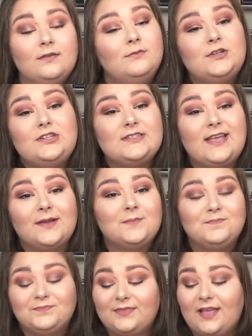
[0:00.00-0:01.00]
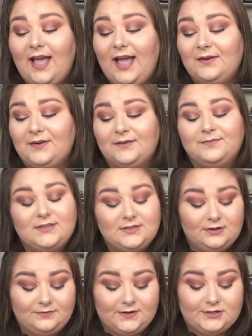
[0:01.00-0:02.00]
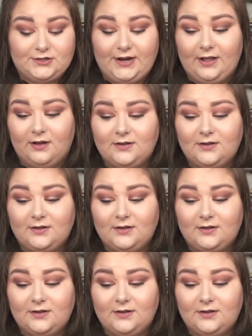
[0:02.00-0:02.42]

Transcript: which is like, I don't know, it's a little frustrating.